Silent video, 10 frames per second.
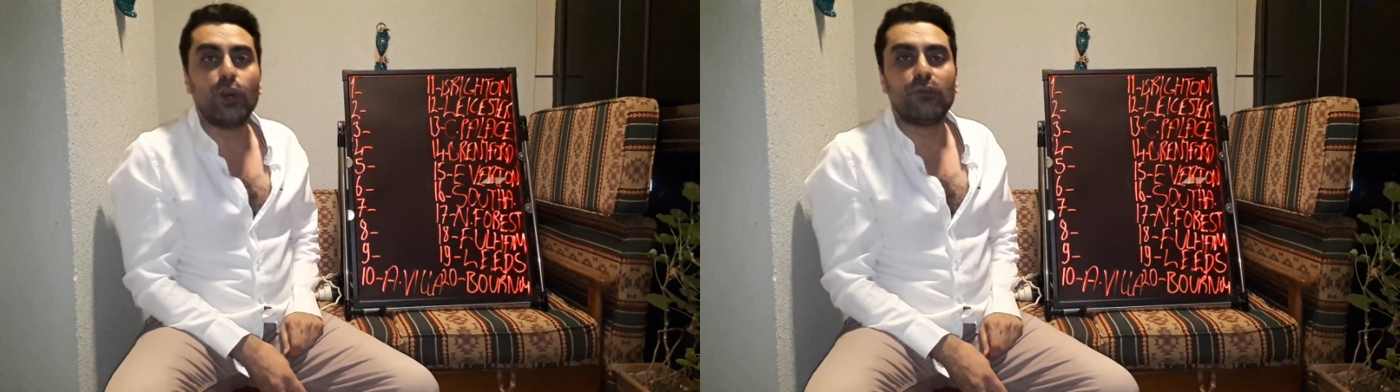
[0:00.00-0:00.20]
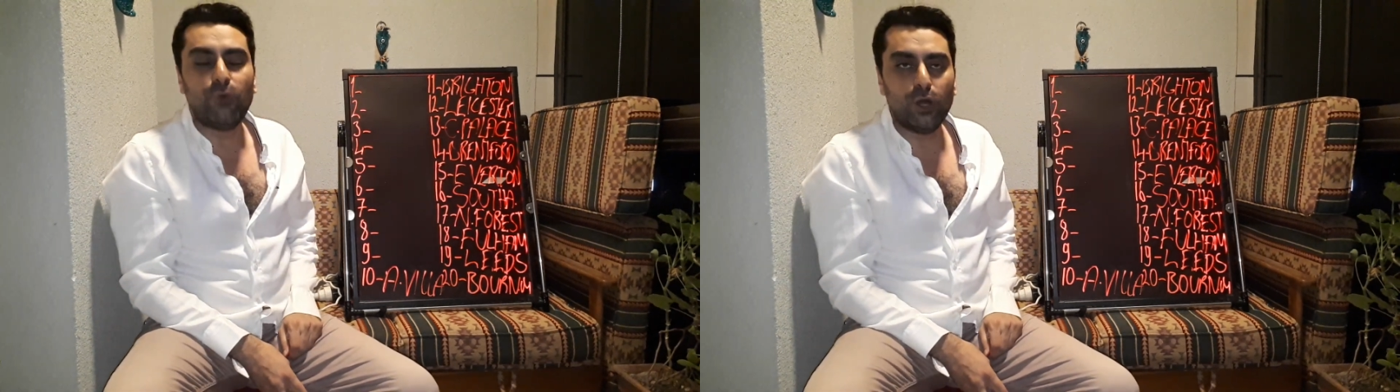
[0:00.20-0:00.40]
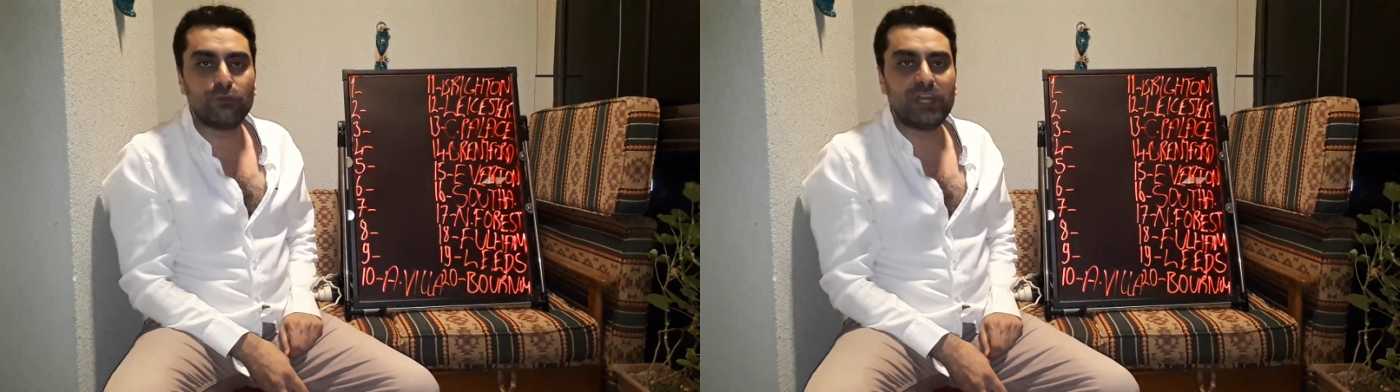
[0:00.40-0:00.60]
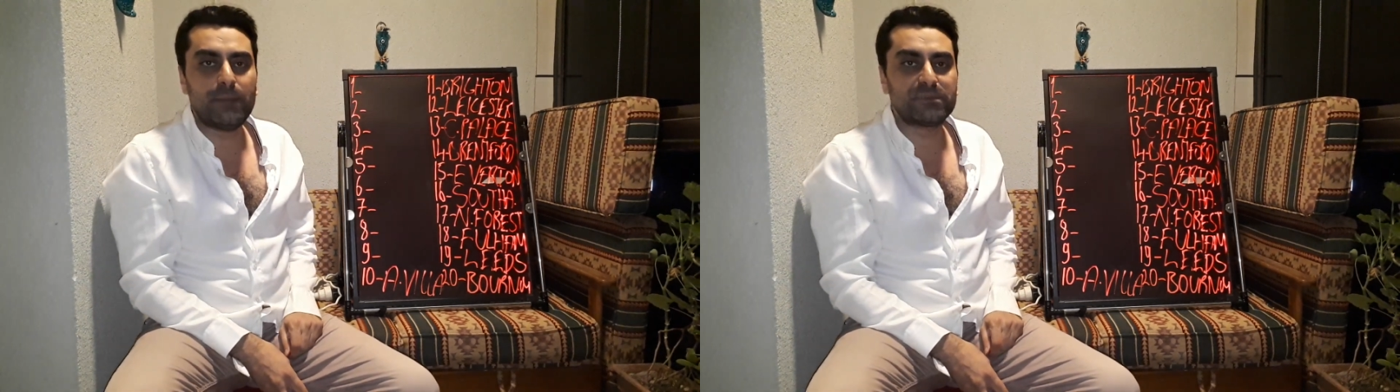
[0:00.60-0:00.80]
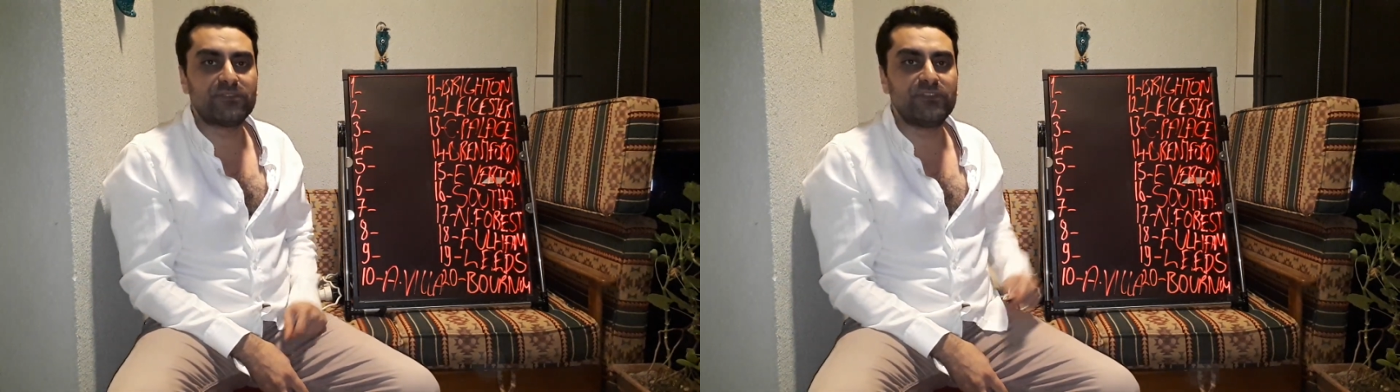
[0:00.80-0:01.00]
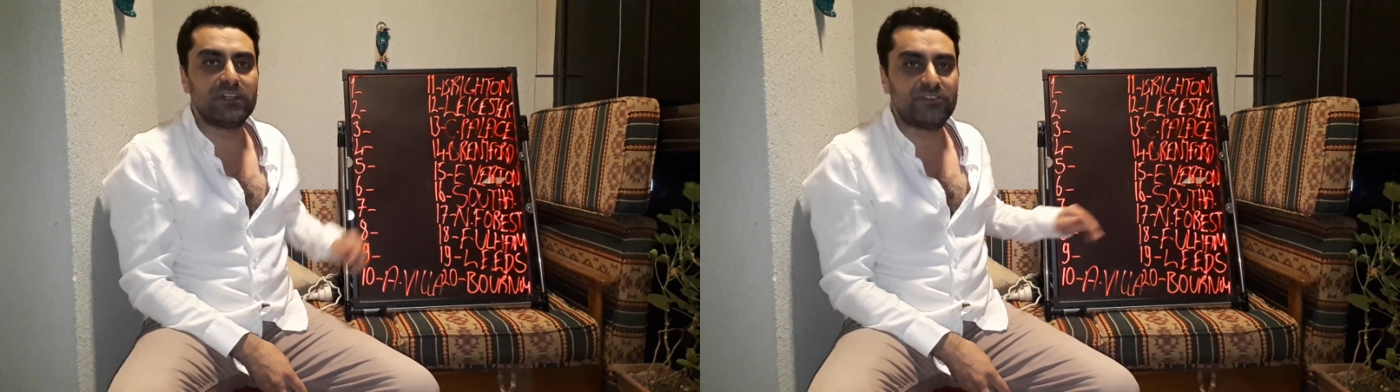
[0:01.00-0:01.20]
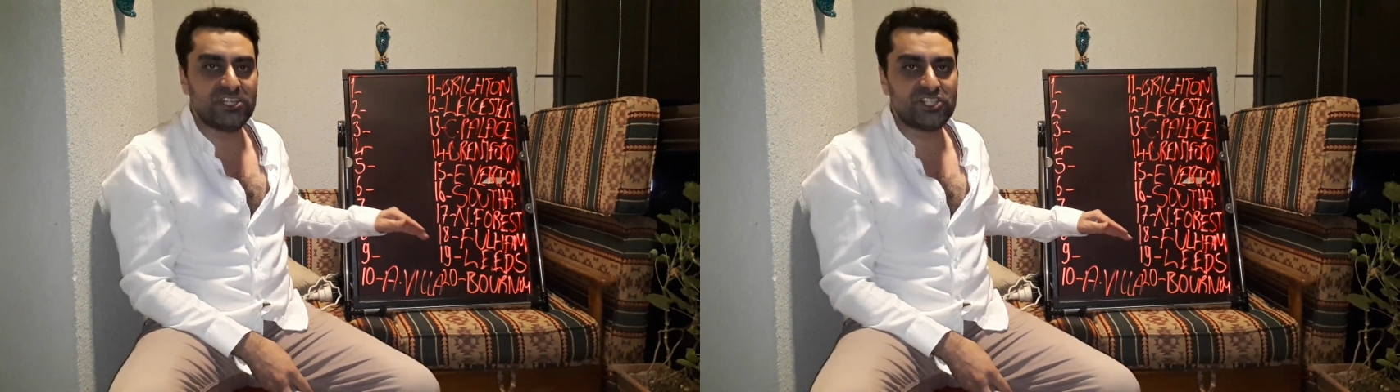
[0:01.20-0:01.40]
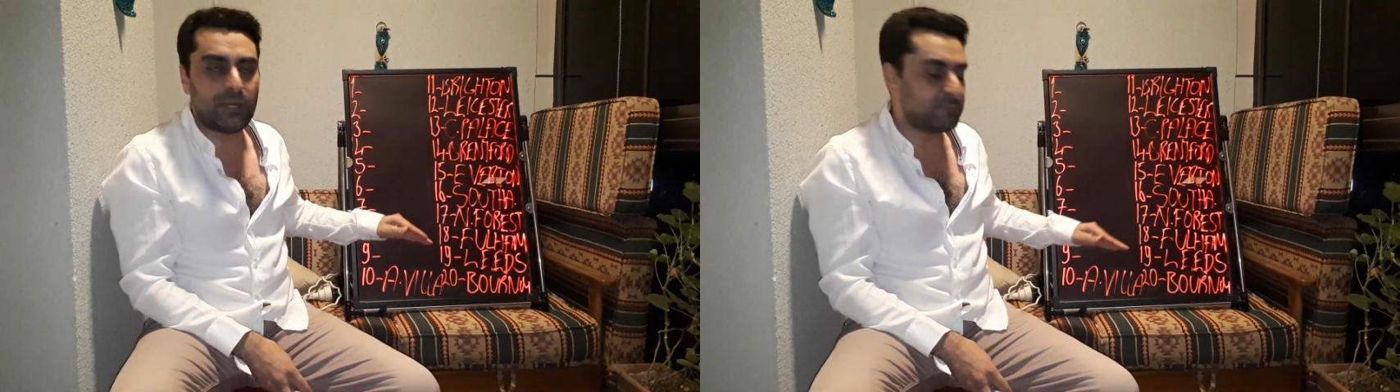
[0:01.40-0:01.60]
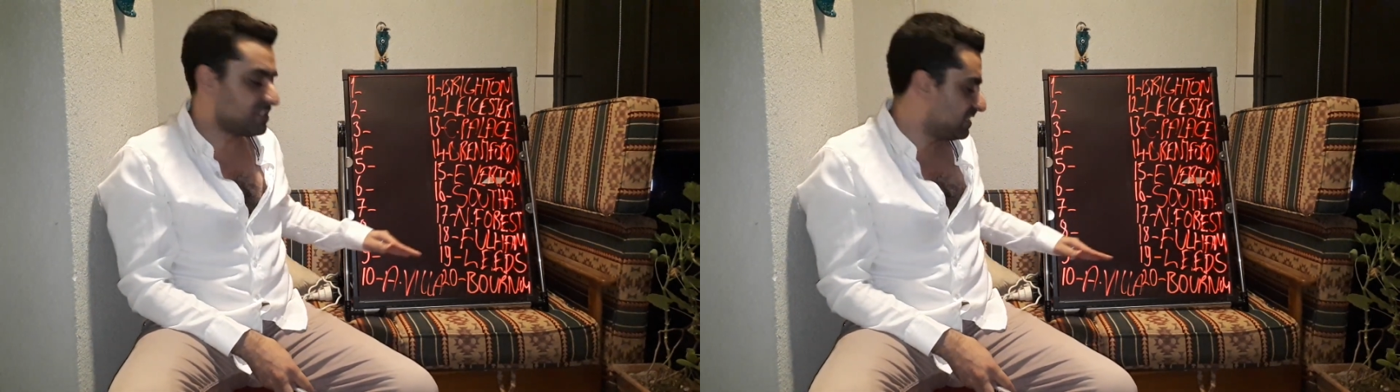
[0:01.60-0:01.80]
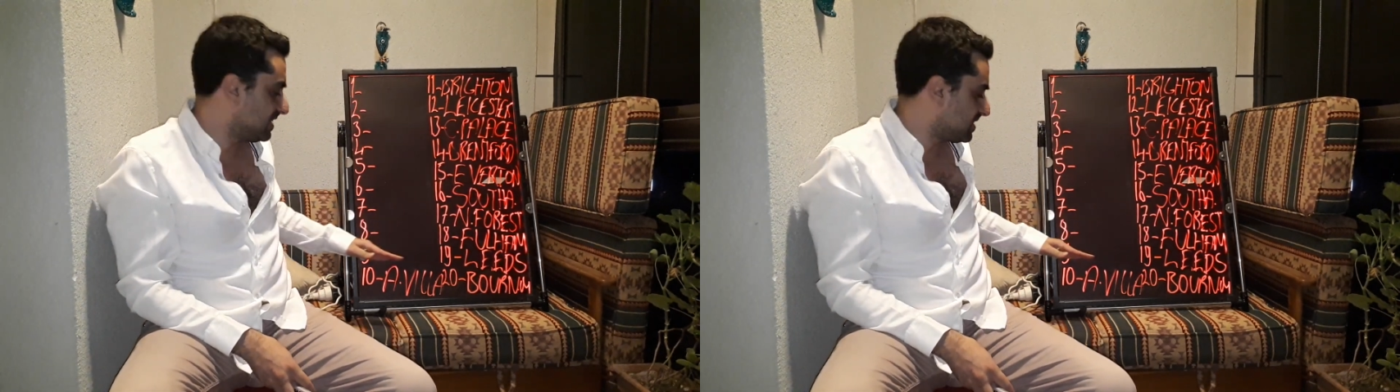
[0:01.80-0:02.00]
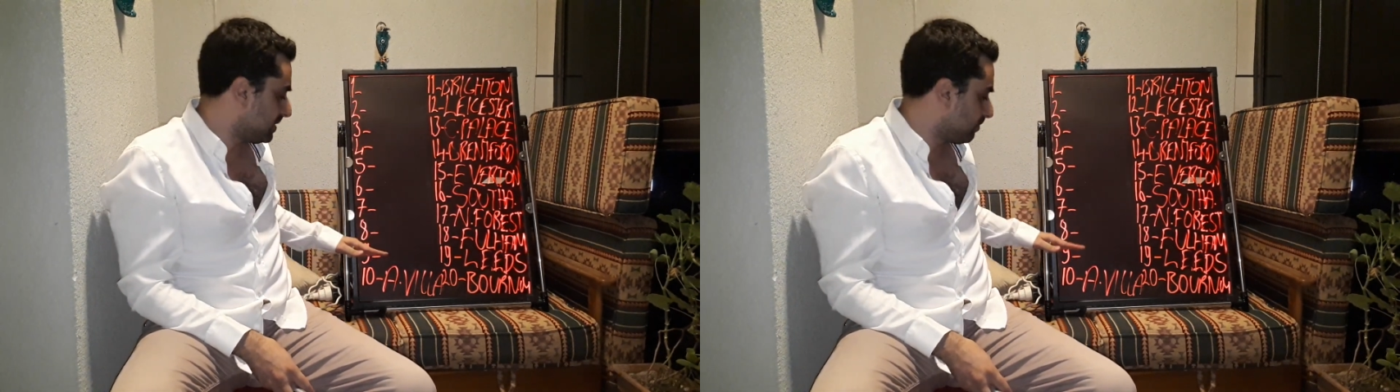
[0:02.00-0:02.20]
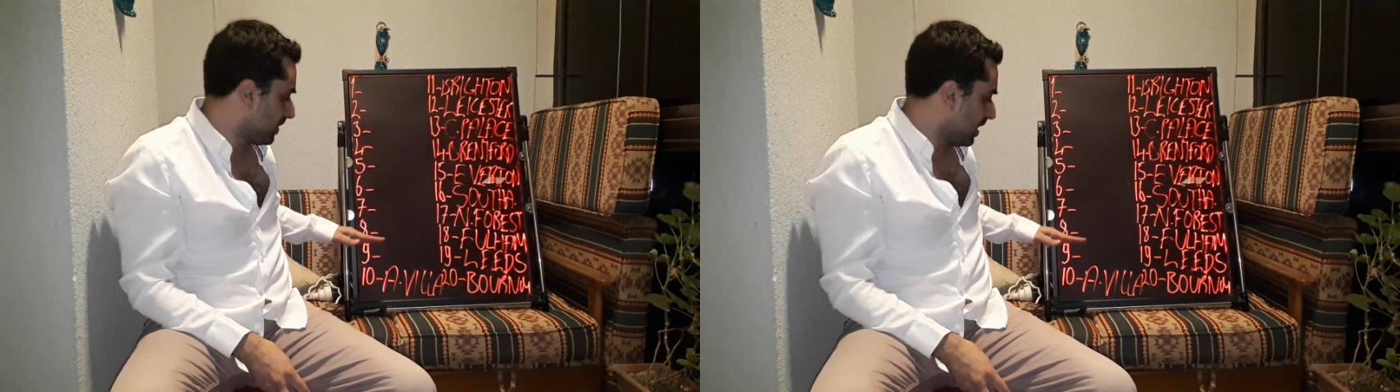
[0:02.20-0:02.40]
Wolverhampton will finish up the season